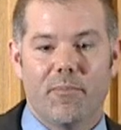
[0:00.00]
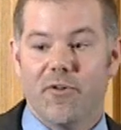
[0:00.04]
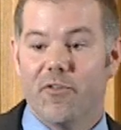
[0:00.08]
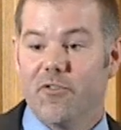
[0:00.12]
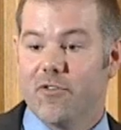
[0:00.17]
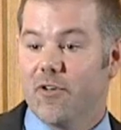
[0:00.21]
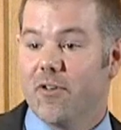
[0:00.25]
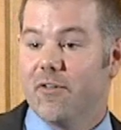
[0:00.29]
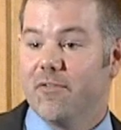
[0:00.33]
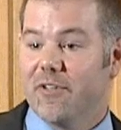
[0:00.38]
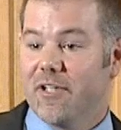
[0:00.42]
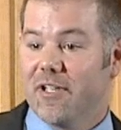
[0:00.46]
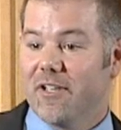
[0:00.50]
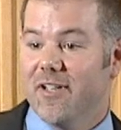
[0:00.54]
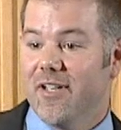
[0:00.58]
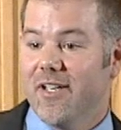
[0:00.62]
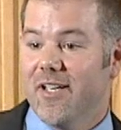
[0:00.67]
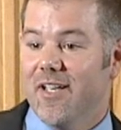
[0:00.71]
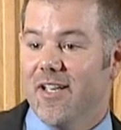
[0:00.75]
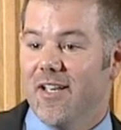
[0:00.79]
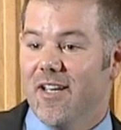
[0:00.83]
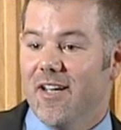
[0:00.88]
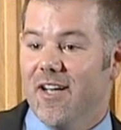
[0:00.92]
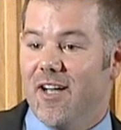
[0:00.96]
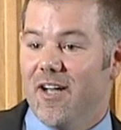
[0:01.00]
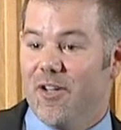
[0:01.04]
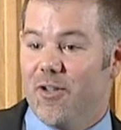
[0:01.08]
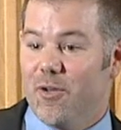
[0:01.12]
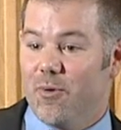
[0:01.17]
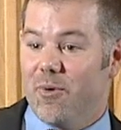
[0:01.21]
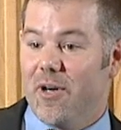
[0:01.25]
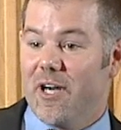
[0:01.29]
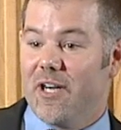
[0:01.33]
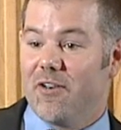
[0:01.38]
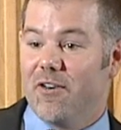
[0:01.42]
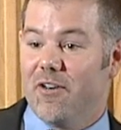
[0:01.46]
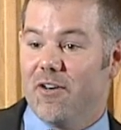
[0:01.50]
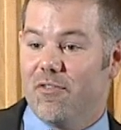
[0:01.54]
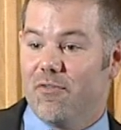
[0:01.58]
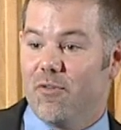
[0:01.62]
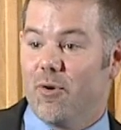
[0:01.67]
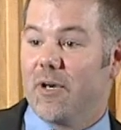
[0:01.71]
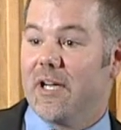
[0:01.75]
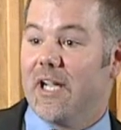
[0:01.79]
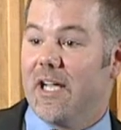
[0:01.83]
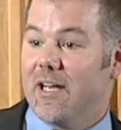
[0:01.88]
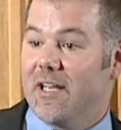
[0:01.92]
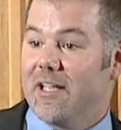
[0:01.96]
preserving the record of
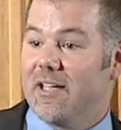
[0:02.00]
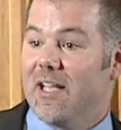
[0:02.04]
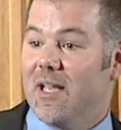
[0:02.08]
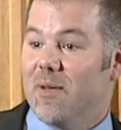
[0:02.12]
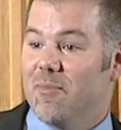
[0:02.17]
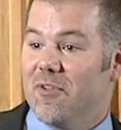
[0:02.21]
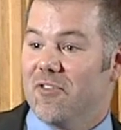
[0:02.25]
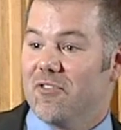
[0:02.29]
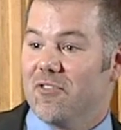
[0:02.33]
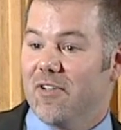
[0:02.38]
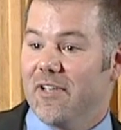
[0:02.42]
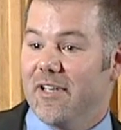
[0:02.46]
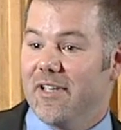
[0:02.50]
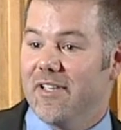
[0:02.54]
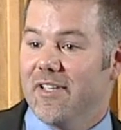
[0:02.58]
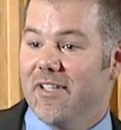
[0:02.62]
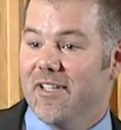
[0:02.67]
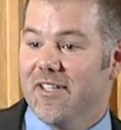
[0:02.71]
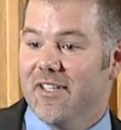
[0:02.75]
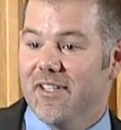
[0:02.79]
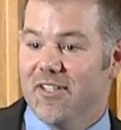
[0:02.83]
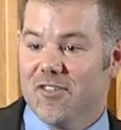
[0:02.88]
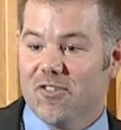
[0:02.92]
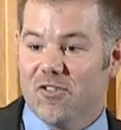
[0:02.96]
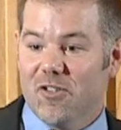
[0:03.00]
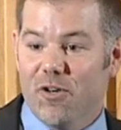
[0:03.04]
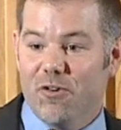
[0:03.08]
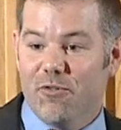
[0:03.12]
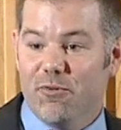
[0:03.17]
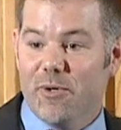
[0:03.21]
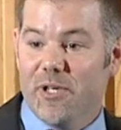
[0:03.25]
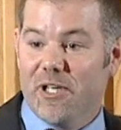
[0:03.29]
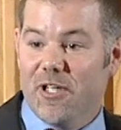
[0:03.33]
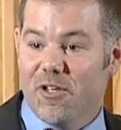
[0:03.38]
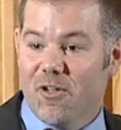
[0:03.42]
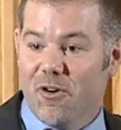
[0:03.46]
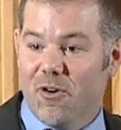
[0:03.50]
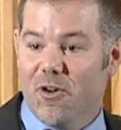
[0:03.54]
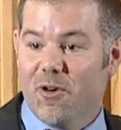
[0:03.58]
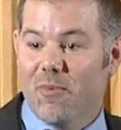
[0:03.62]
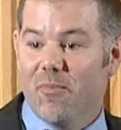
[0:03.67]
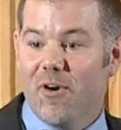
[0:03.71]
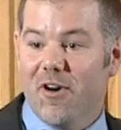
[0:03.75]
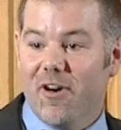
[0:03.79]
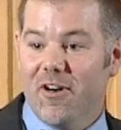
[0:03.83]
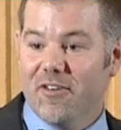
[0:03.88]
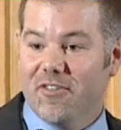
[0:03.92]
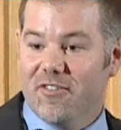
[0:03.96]
organic chemistry. So if we can go to
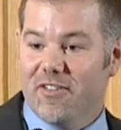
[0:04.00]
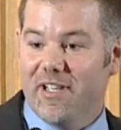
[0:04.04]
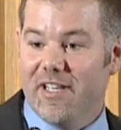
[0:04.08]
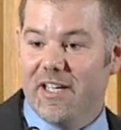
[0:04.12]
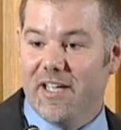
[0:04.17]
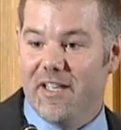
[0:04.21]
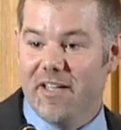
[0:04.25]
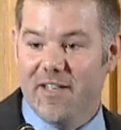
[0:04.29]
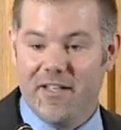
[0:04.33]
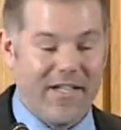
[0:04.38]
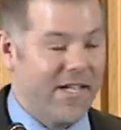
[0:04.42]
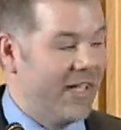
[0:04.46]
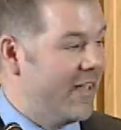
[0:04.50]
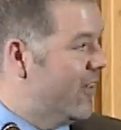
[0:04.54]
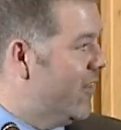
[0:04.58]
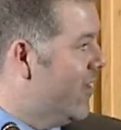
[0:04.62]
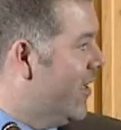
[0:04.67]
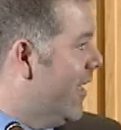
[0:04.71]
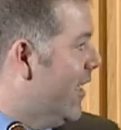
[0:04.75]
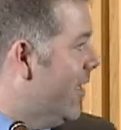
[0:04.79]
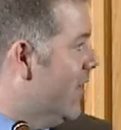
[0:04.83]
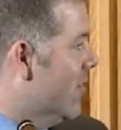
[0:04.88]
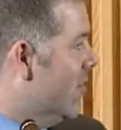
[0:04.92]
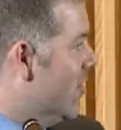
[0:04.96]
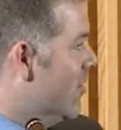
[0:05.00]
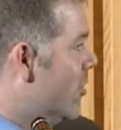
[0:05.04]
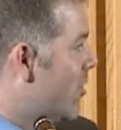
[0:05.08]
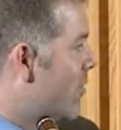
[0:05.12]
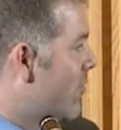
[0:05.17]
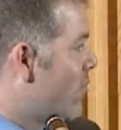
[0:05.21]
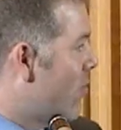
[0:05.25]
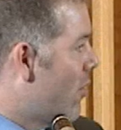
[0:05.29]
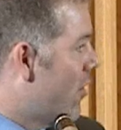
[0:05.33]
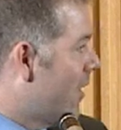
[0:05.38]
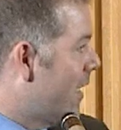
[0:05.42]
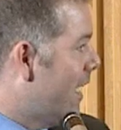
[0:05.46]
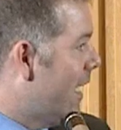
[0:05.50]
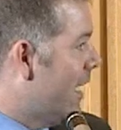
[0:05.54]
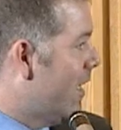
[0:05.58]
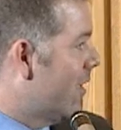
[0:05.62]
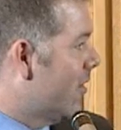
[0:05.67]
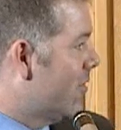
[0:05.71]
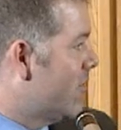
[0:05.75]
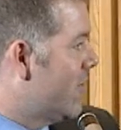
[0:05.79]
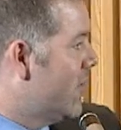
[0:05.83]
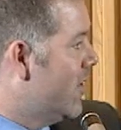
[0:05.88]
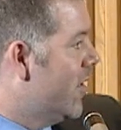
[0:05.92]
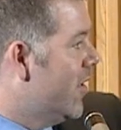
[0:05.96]
Mars and look for
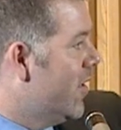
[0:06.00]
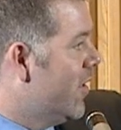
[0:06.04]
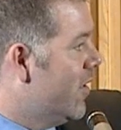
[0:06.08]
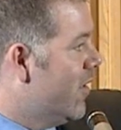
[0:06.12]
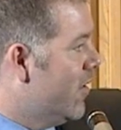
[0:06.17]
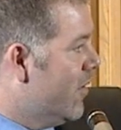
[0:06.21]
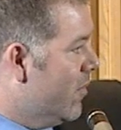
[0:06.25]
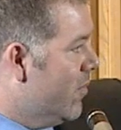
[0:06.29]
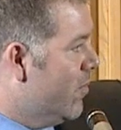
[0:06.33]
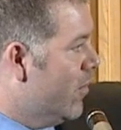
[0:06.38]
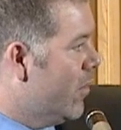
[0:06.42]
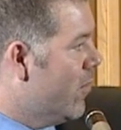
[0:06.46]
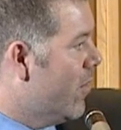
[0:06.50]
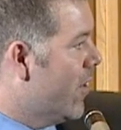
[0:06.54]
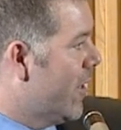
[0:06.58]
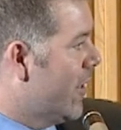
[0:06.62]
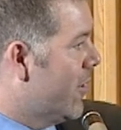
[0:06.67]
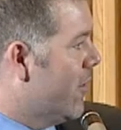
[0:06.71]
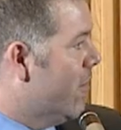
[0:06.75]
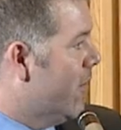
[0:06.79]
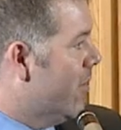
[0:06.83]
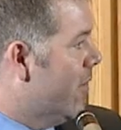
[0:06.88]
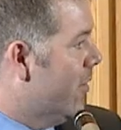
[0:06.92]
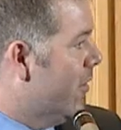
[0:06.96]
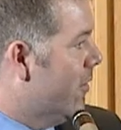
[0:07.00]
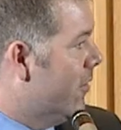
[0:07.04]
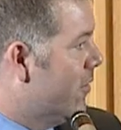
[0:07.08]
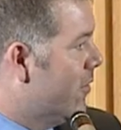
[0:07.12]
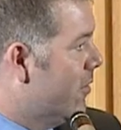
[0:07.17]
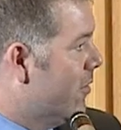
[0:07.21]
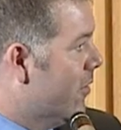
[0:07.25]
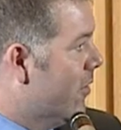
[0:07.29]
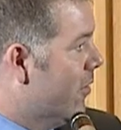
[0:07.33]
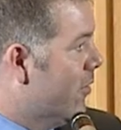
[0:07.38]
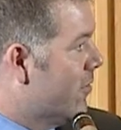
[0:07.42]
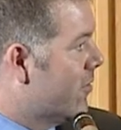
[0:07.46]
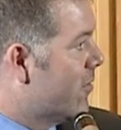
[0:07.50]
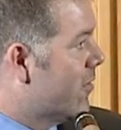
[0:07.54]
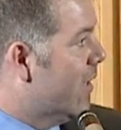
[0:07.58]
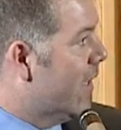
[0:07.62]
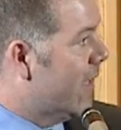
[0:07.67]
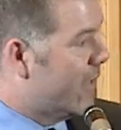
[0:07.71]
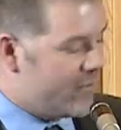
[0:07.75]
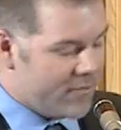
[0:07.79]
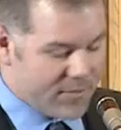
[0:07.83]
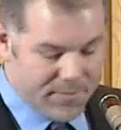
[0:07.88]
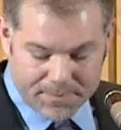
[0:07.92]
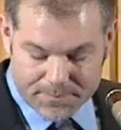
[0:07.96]
organics, we want to go to those
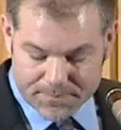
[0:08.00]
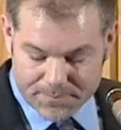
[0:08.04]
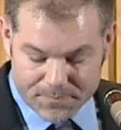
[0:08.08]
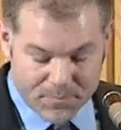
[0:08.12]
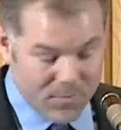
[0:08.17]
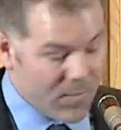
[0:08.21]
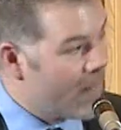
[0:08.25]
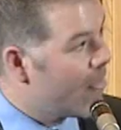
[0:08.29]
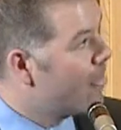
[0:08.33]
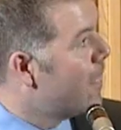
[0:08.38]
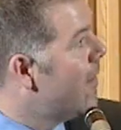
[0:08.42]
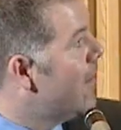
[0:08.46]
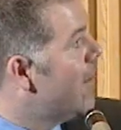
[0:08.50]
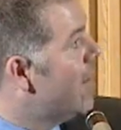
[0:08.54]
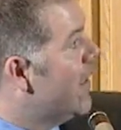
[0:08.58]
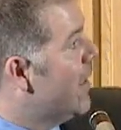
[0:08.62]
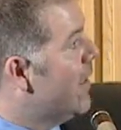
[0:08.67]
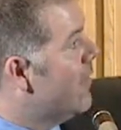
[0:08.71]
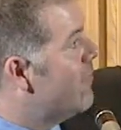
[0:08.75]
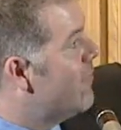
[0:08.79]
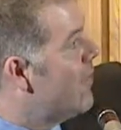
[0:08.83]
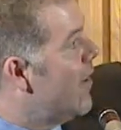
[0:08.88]
clays. And